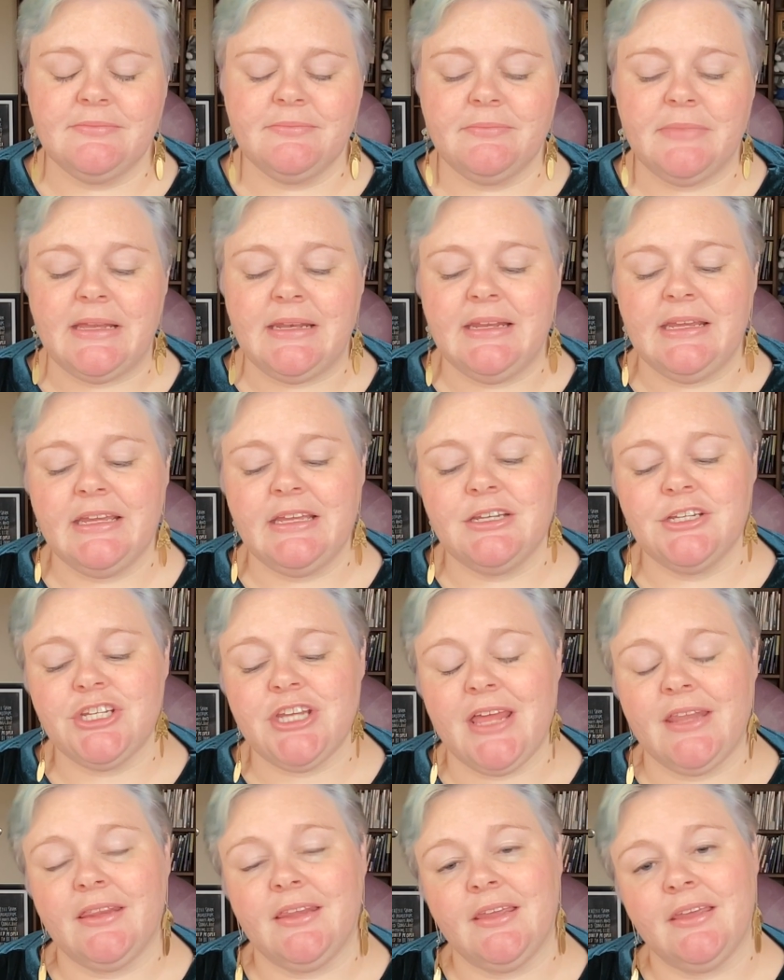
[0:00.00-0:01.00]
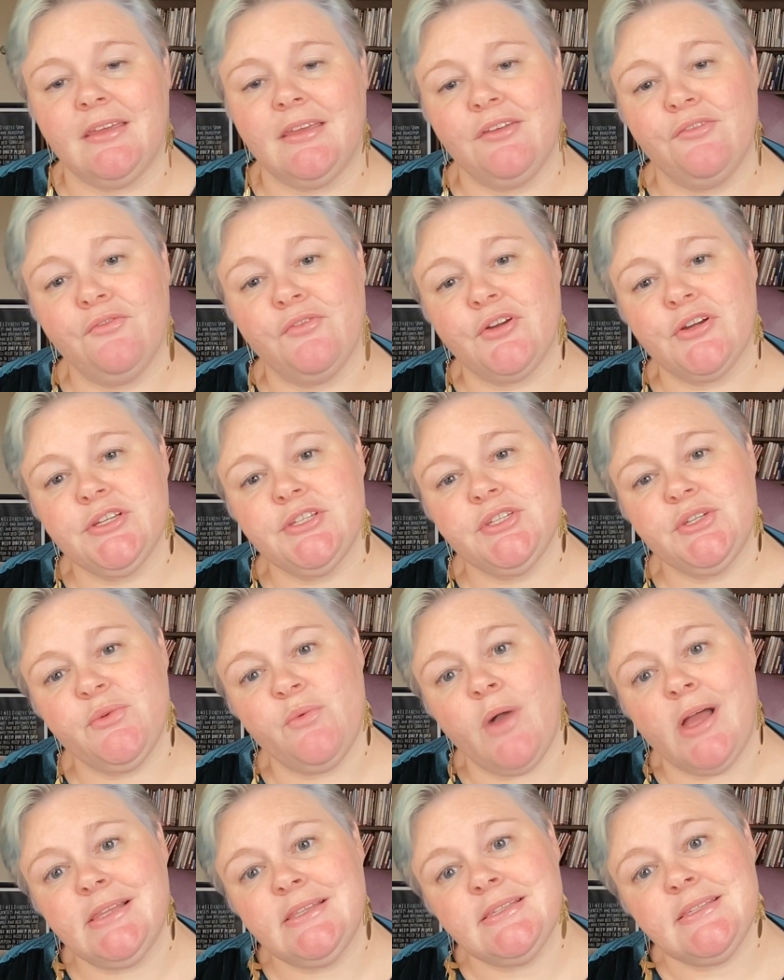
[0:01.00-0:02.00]
bending it gently, first to
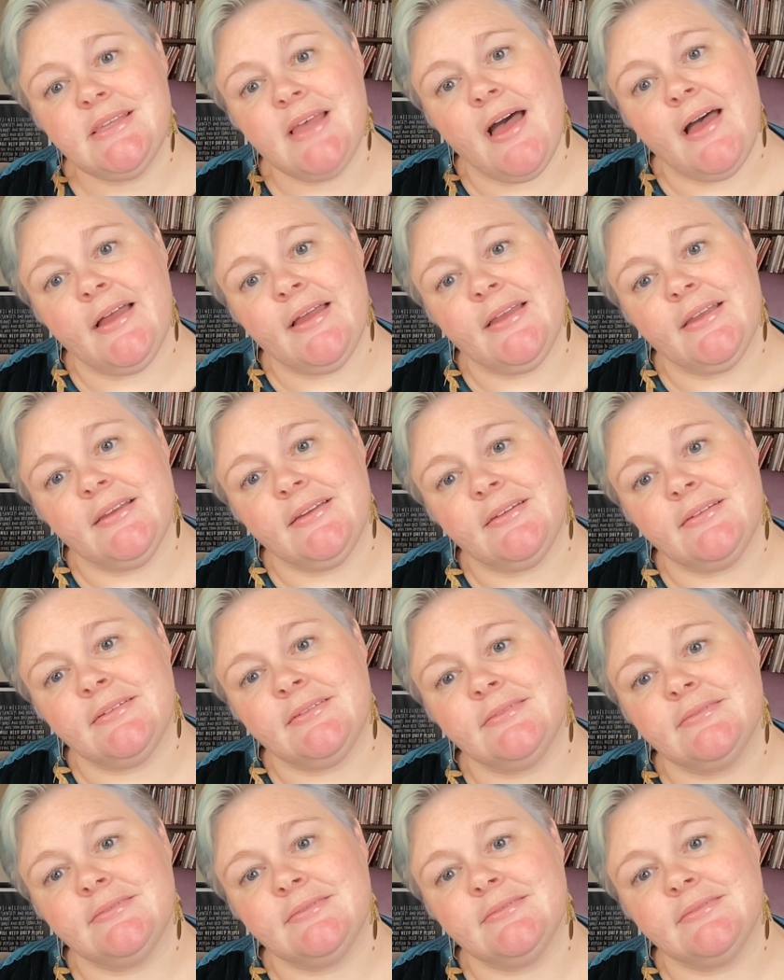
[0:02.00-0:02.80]
one side